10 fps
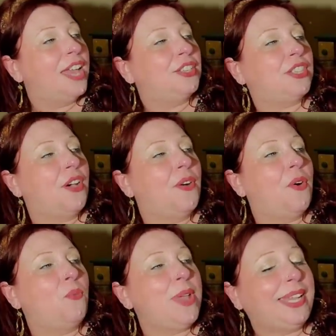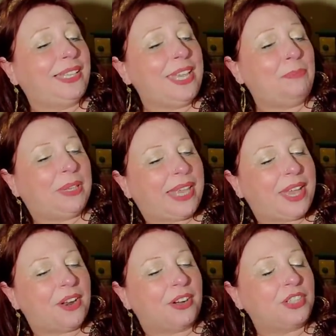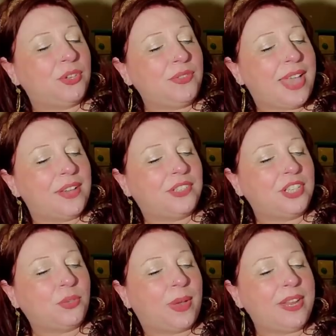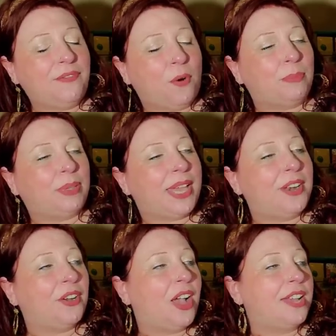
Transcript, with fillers: So, weekly planner, 2024 planner